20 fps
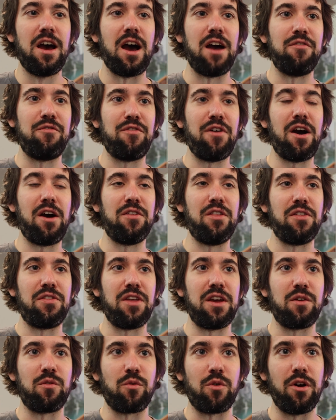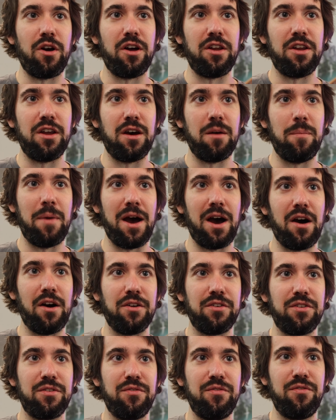I found that they run
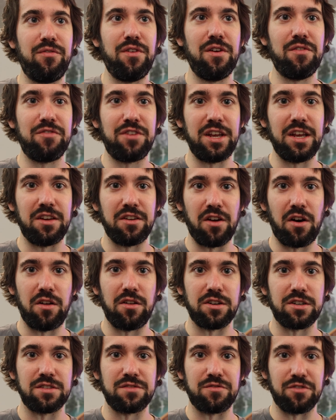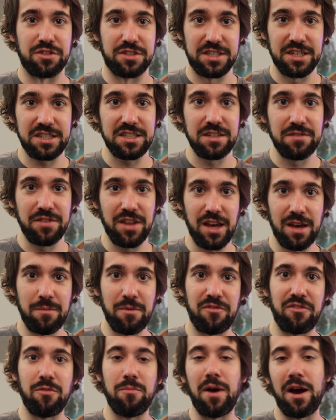about $15 for 6 of them
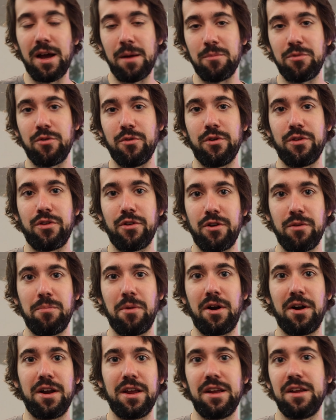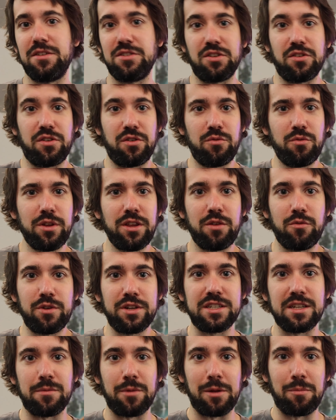if you buy them through a third party, and so they're really
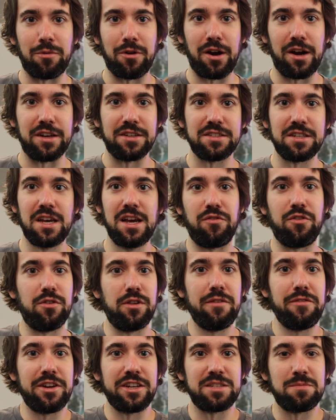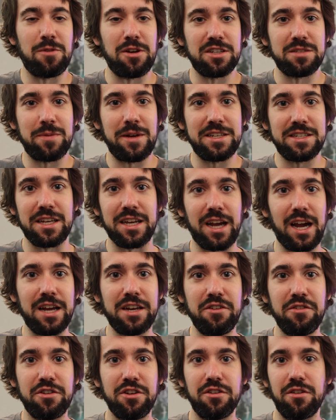reasonably priced. If you live in a small space like I
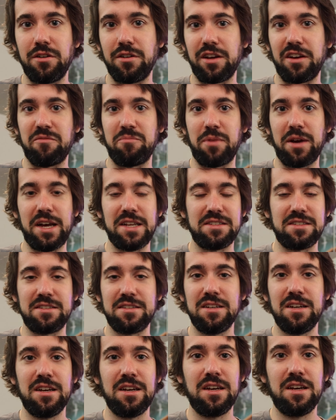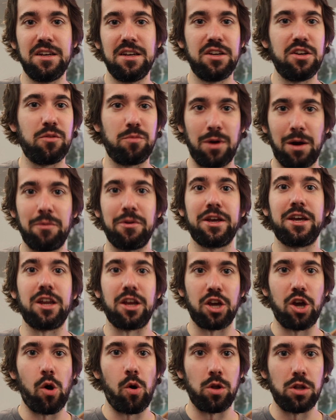do and you don't have pets, you're probably
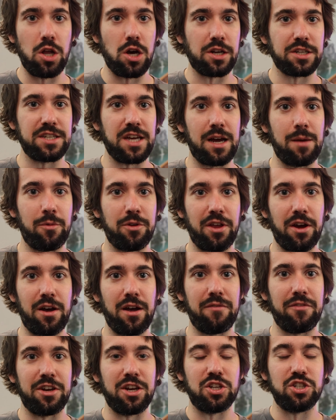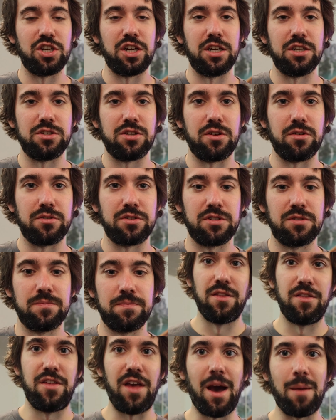gonna go a long time without having to change those.
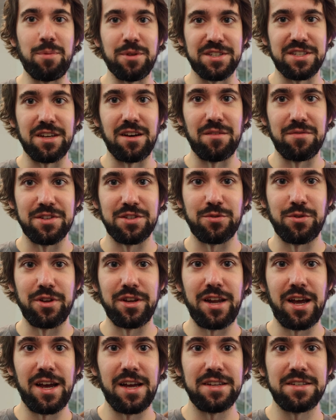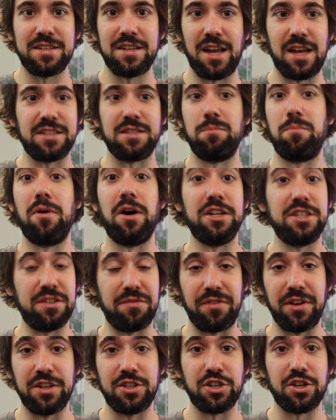The app itself is really nice, has a bunch of
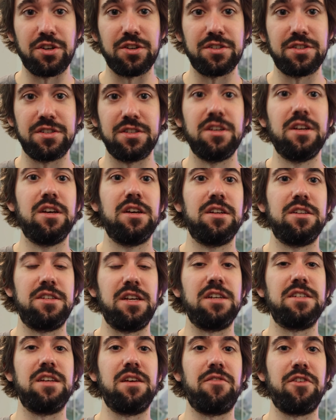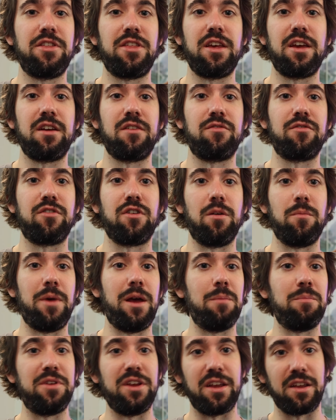features, does everything from
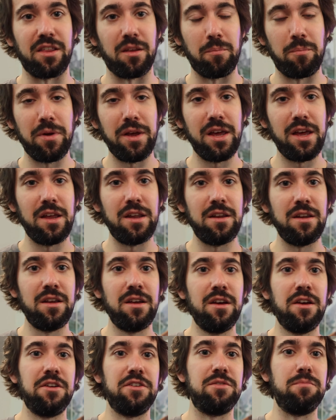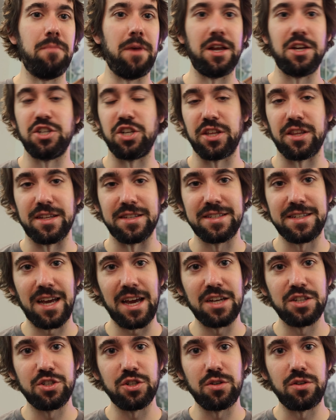emptying the bin, managing the
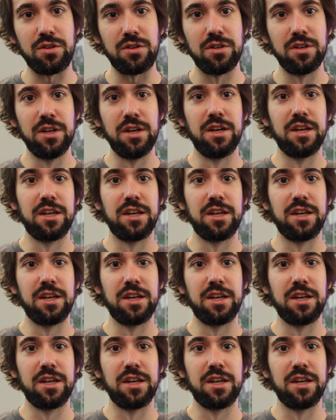schedule,